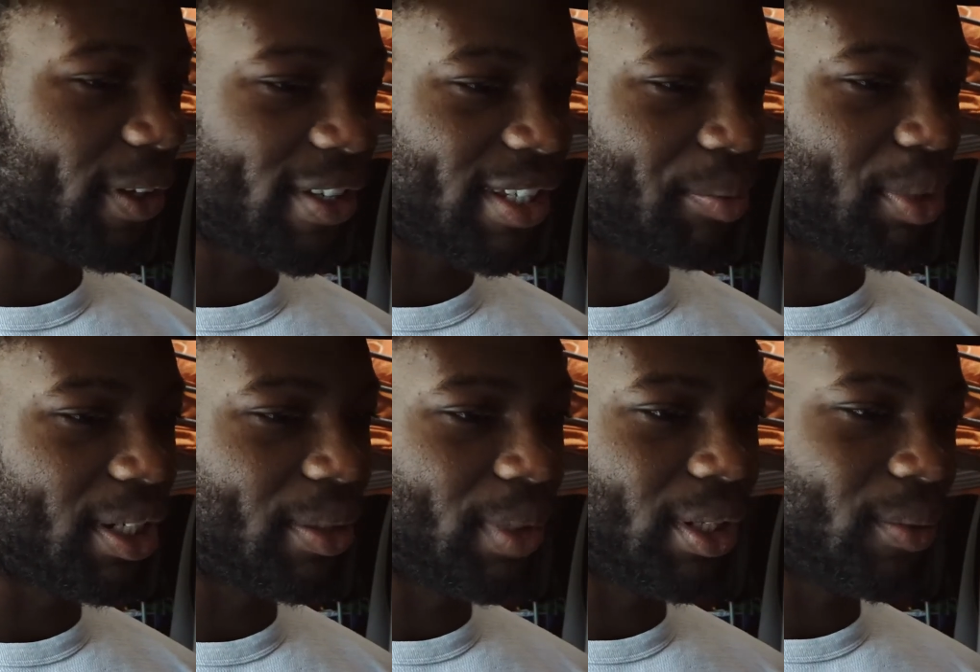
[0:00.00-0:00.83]
us at the
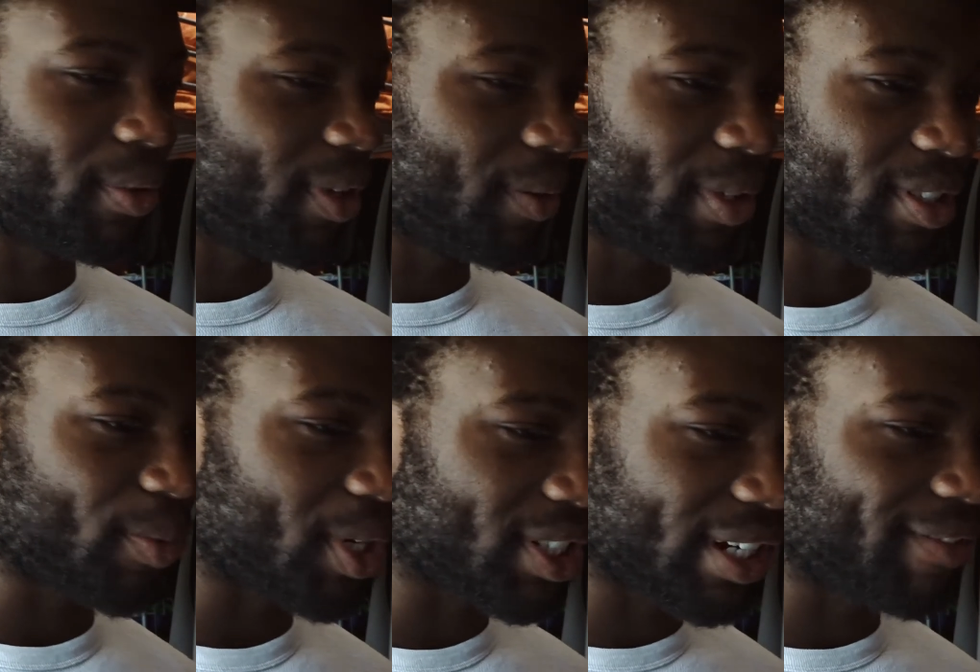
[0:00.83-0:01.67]
minute. We know no one's
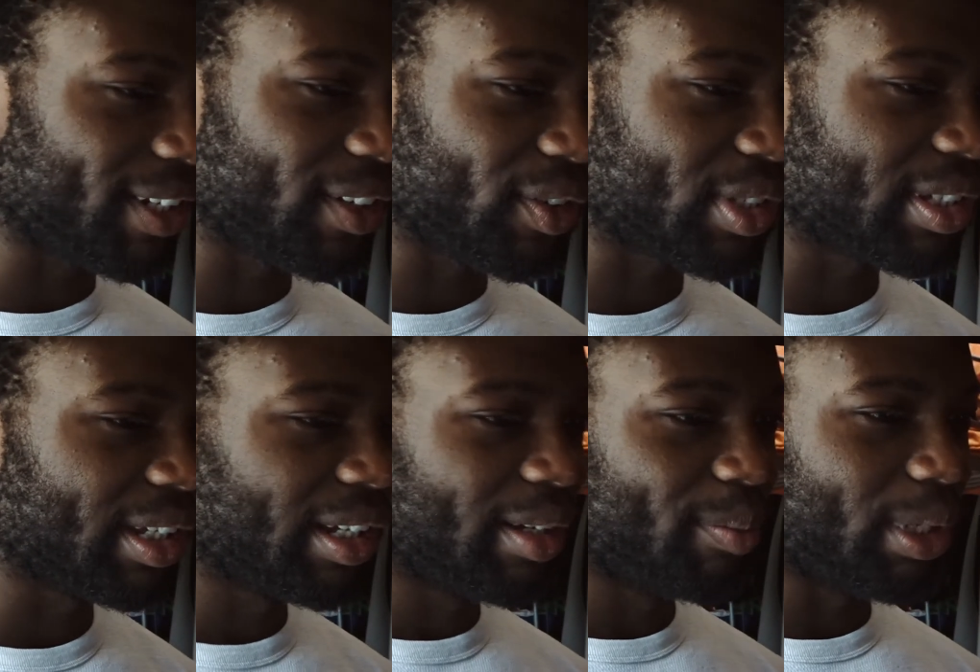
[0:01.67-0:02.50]
watching our videos,
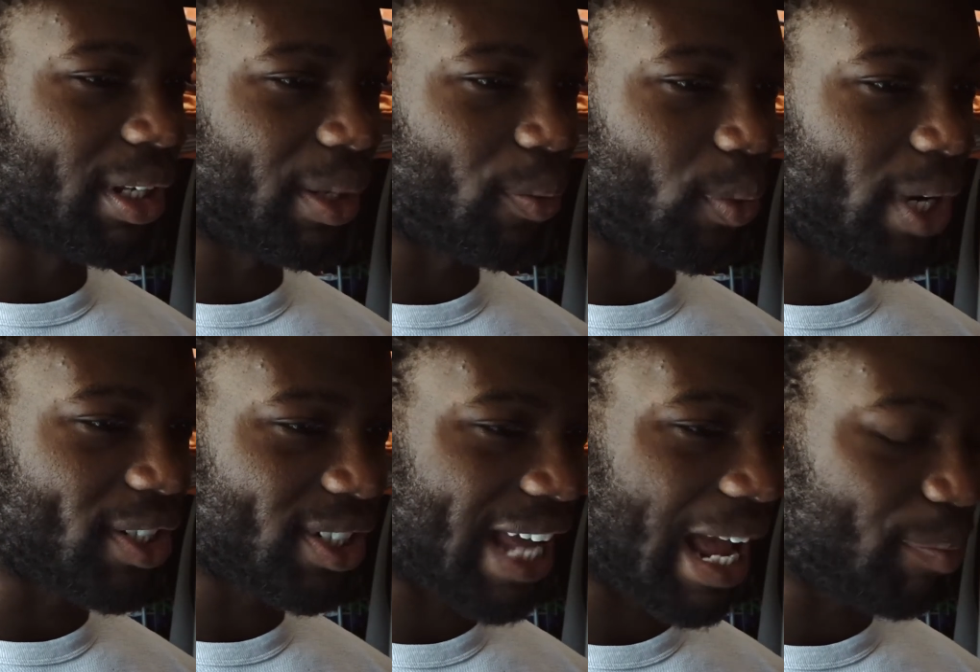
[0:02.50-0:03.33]
but like we're
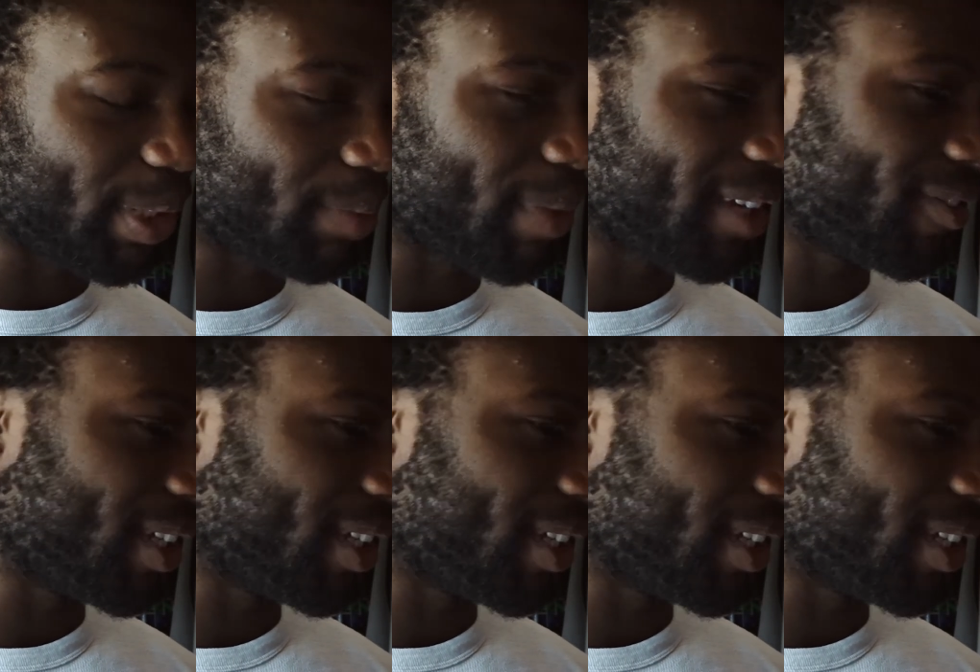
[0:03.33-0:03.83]
just happy to make